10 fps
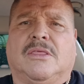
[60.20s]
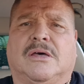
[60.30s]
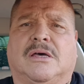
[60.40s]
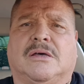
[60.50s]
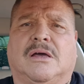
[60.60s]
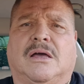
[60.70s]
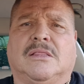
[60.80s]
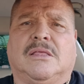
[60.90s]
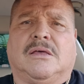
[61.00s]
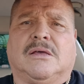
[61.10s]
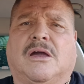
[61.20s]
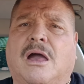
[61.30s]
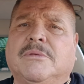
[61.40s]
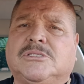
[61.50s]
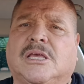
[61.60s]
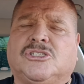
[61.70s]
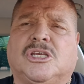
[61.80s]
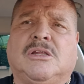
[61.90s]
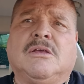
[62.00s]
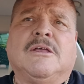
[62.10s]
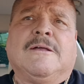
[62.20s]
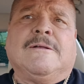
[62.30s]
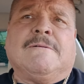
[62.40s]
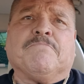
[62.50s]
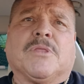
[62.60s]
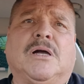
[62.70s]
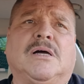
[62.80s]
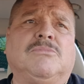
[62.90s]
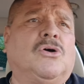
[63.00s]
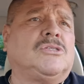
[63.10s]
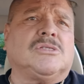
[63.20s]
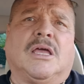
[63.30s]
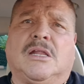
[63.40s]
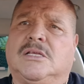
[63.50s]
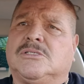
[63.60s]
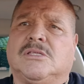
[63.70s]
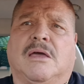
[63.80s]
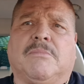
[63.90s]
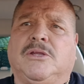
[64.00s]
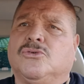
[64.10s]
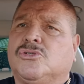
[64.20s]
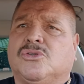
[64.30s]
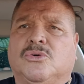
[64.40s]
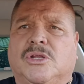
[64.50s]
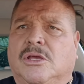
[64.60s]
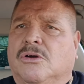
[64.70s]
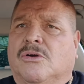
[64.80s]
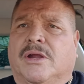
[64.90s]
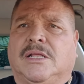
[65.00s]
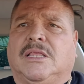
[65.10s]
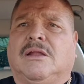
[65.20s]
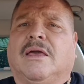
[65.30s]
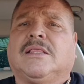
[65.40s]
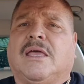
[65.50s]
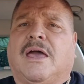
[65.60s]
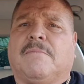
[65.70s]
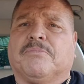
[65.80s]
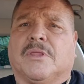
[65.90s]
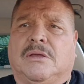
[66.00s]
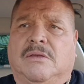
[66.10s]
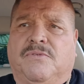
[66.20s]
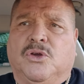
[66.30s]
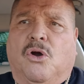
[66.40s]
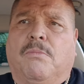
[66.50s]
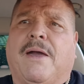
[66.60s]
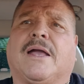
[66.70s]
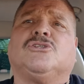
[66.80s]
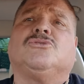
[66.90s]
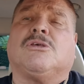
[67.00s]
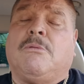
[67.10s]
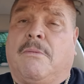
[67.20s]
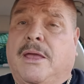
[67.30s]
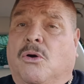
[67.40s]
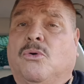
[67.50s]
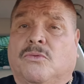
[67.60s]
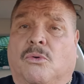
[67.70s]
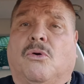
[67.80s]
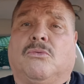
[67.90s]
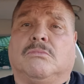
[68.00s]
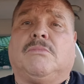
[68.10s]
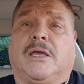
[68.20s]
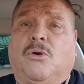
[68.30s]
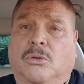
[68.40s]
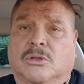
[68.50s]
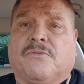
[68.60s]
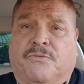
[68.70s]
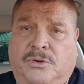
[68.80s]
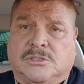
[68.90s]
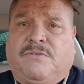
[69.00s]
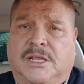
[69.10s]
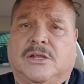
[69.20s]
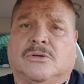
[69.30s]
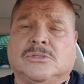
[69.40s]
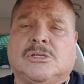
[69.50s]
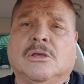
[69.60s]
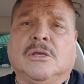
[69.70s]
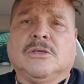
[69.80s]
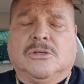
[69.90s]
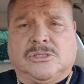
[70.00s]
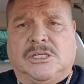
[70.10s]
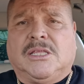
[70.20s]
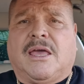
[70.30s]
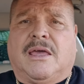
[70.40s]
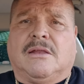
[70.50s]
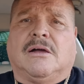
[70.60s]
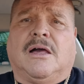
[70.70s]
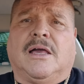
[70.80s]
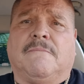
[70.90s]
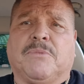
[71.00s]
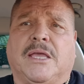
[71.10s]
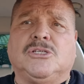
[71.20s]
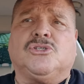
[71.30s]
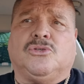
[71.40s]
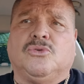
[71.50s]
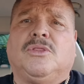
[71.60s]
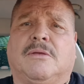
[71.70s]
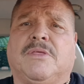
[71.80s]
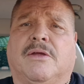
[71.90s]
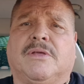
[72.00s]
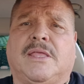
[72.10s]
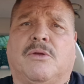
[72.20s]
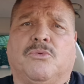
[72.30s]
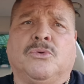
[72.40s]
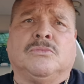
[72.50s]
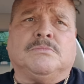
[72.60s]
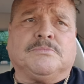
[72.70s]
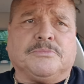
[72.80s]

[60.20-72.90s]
the on the comment section. Uh, no, it's not. It's not my new studio or anything like that. If you go back to some of my old my older first videos, you'll see that uh, I used to do them there in that room